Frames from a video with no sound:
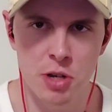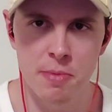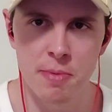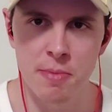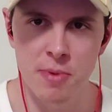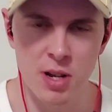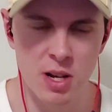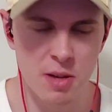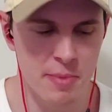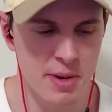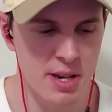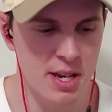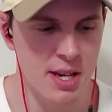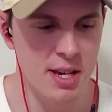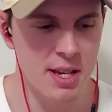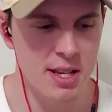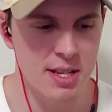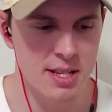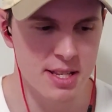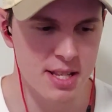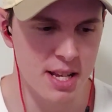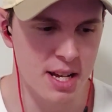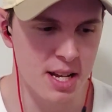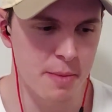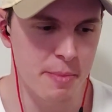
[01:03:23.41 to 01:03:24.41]
We're gonna
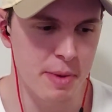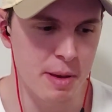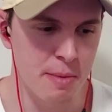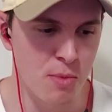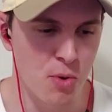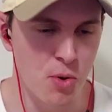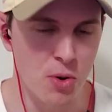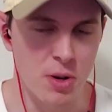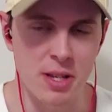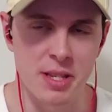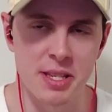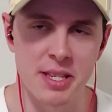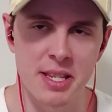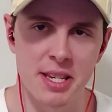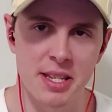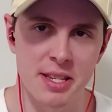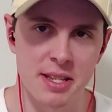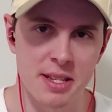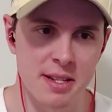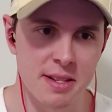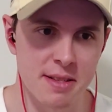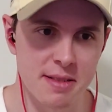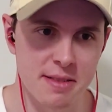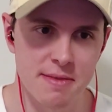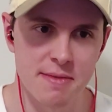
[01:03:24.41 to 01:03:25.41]
starting to be more
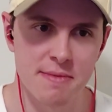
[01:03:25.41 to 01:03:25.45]
consistent